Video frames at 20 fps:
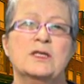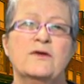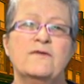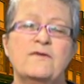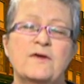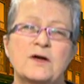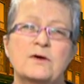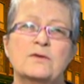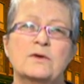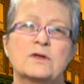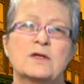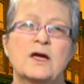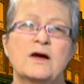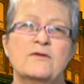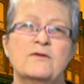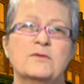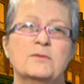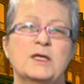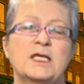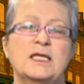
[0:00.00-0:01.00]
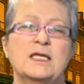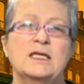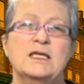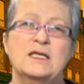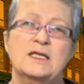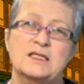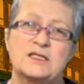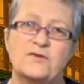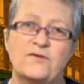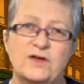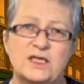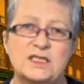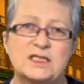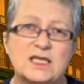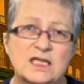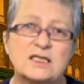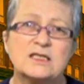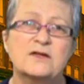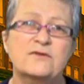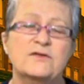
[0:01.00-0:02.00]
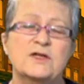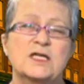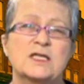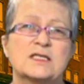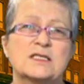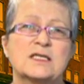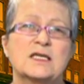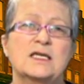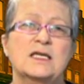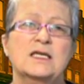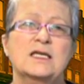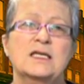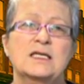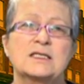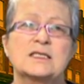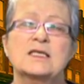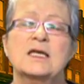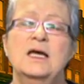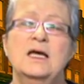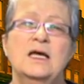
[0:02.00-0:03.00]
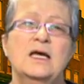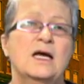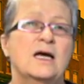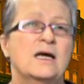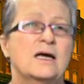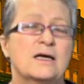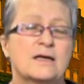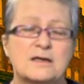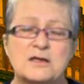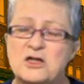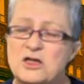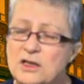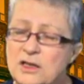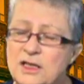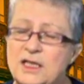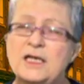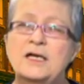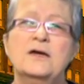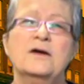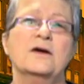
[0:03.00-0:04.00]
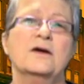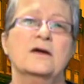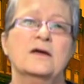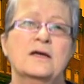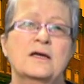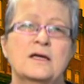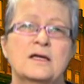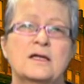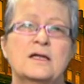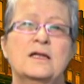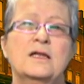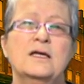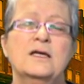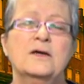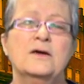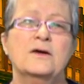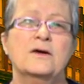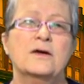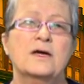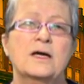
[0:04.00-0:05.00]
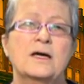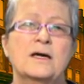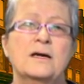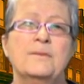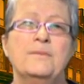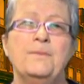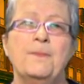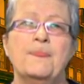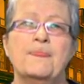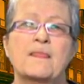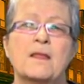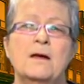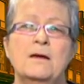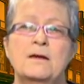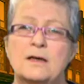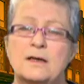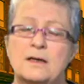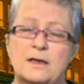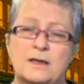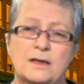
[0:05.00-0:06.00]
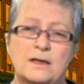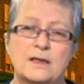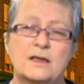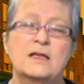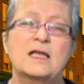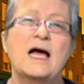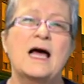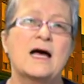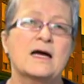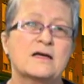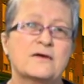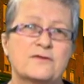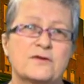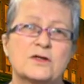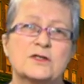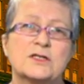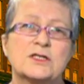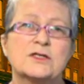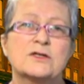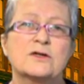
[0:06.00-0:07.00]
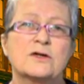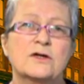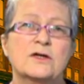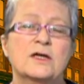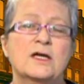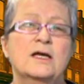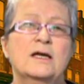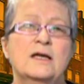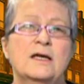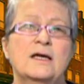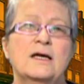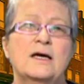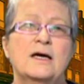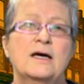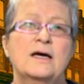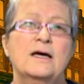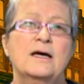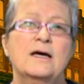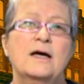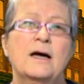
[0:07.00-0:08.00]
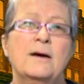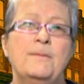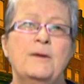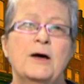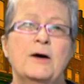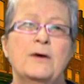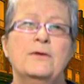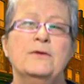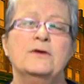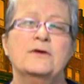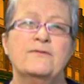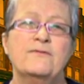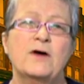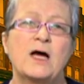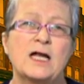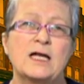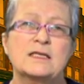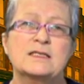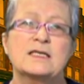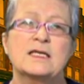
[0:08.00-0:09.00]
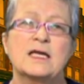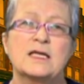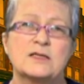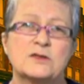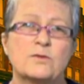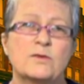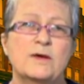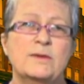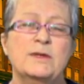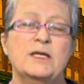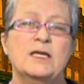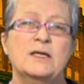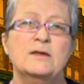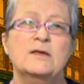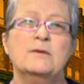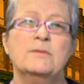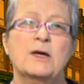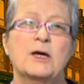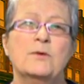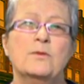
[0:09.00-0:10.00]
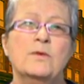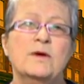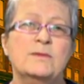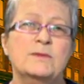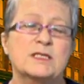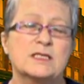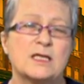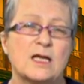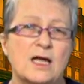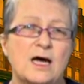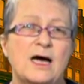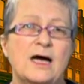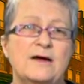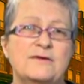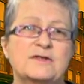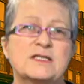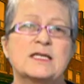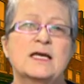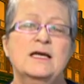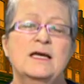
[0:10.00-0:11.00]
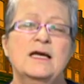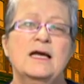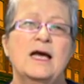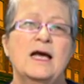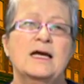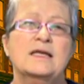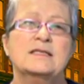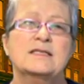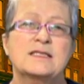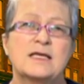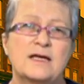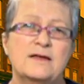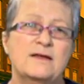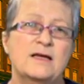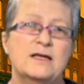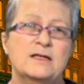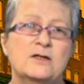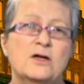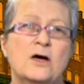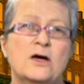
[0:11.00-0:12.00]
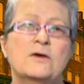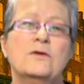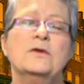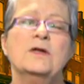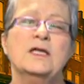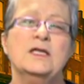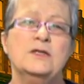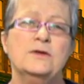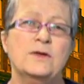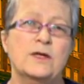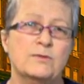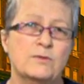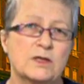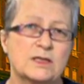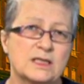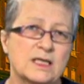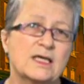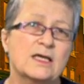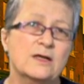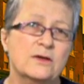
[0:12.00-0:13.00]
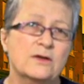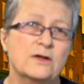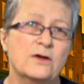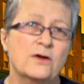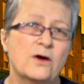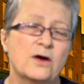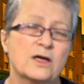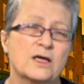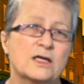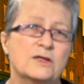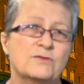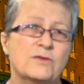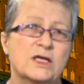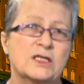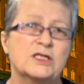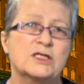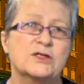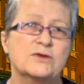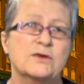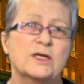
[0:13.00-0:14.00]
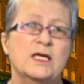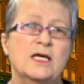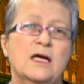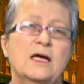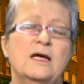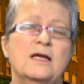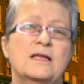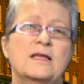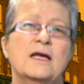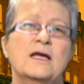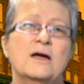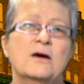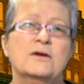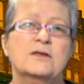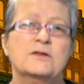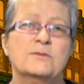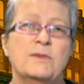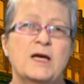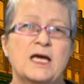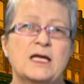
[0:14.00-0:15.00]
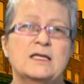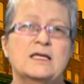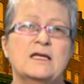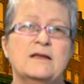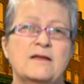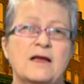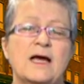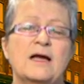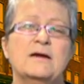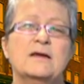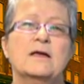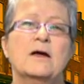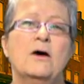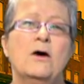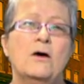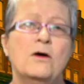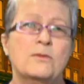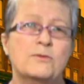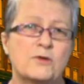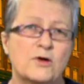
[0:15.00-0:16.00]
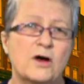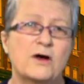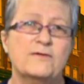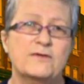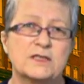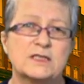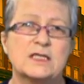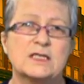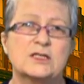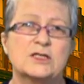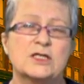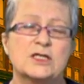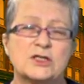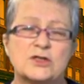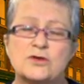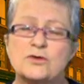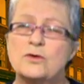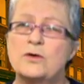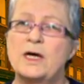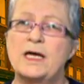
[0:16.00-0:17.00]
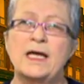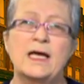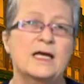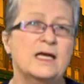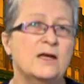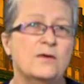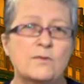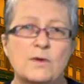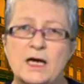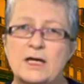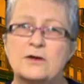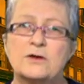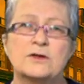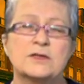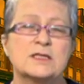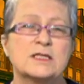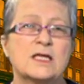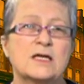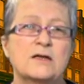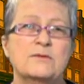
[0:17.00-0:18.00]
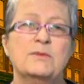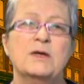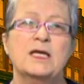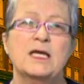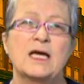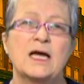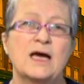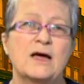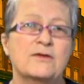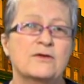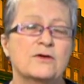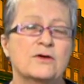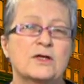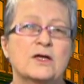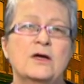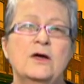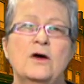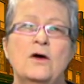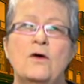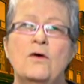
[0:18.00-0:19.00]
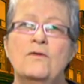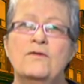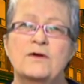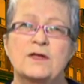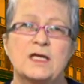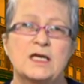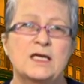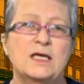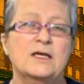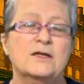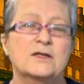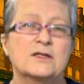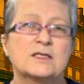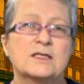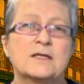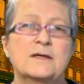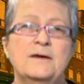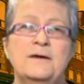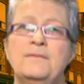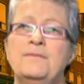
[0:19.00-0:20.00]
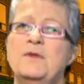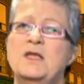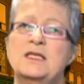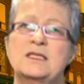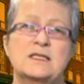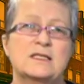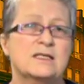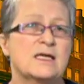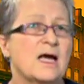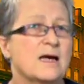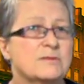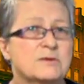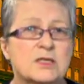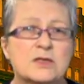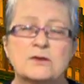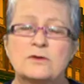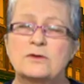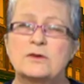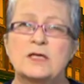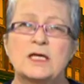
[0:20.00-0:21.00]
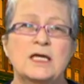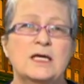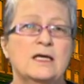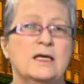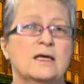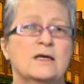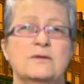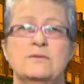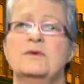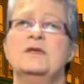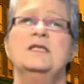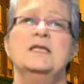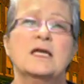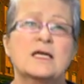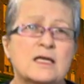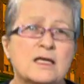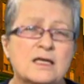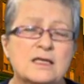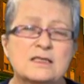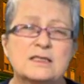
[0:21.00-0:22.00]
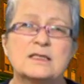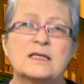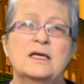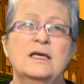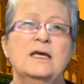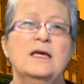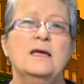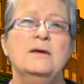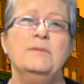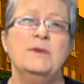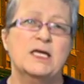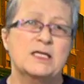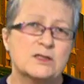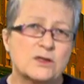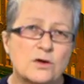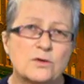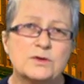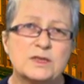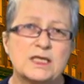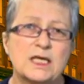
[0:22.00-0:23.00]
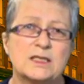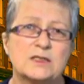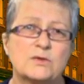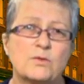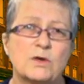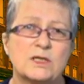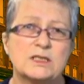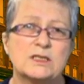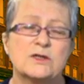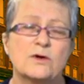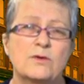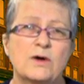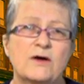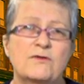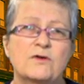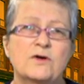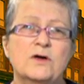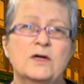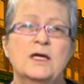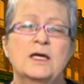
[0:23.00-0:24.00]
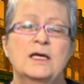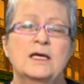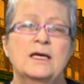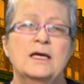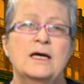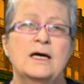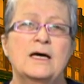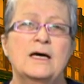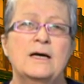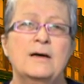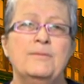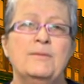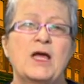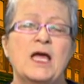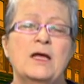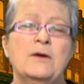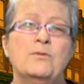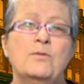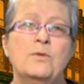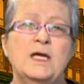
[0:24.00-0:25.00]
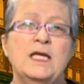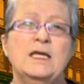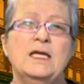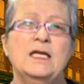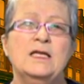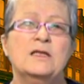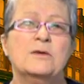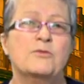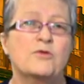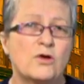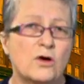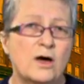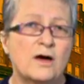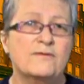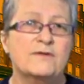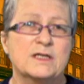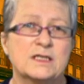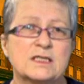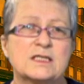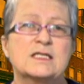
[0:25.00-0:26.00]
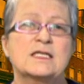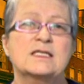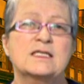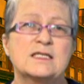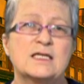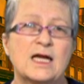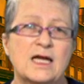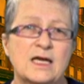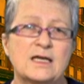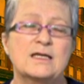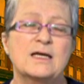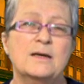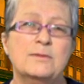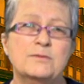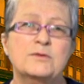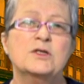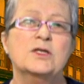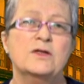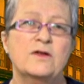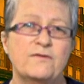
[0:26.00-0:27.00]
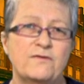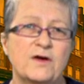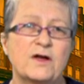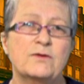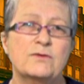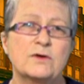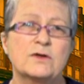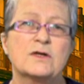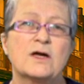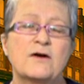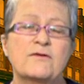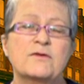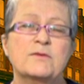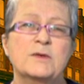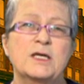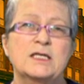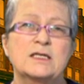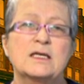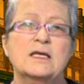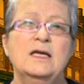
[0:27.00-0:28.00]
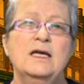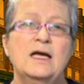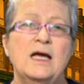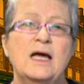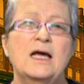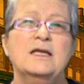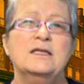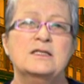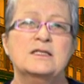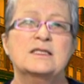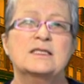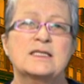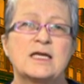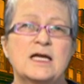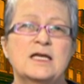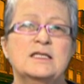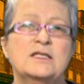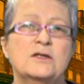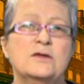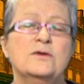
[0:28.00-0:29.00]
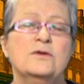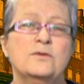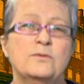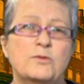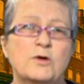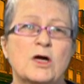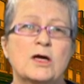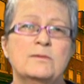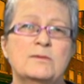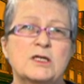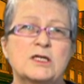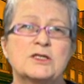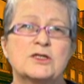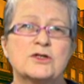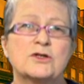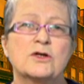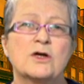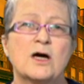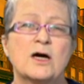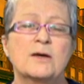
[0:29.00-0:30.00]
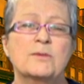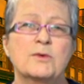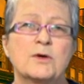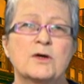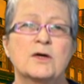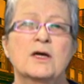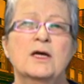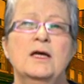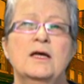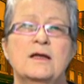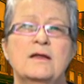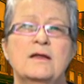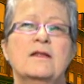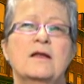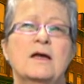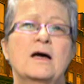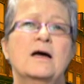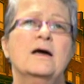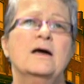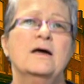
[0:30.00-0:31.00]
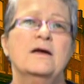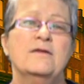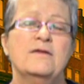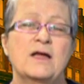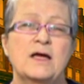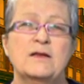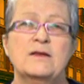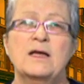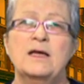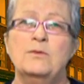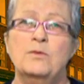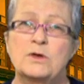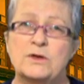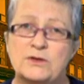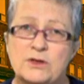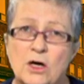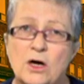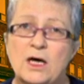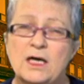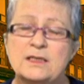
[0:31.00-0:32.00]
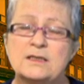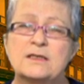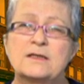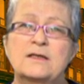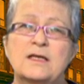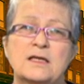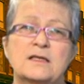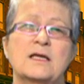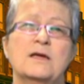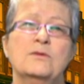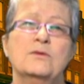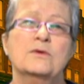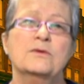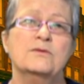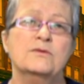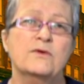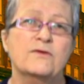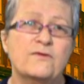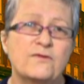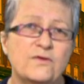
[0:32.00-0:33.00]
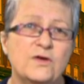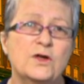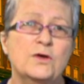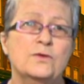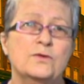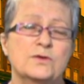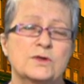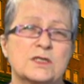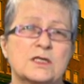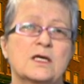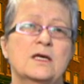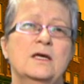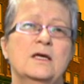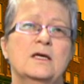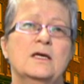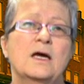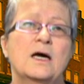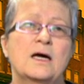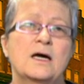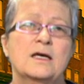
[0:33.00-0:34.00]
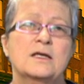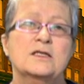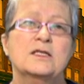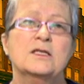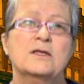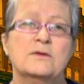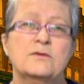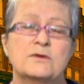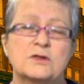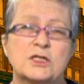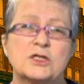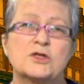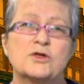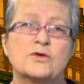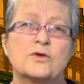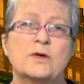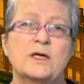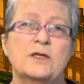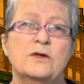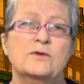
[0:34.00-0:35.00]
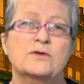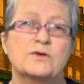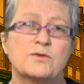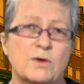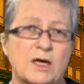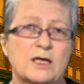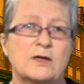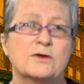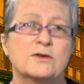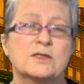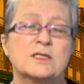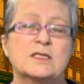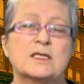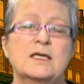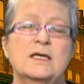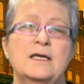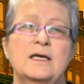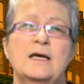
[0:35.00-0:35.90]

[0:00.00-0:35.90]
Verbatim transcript: The federal government, in its vindictiveness and in its uh, clear, clear um, uh, lack of concern uh, about violence against women and about women's lives has said that not only do they want to kill the long gun registry, they are demanding that all provinces destroy any records that have been gathered over the years this is absolutely uh, ridiculous. It makes no sense whatsoever. Um, and we need the province to stand up to the federal government and to say to Prime Minister Harper uh, that they will not, that they will refuse uh, to destroy those records.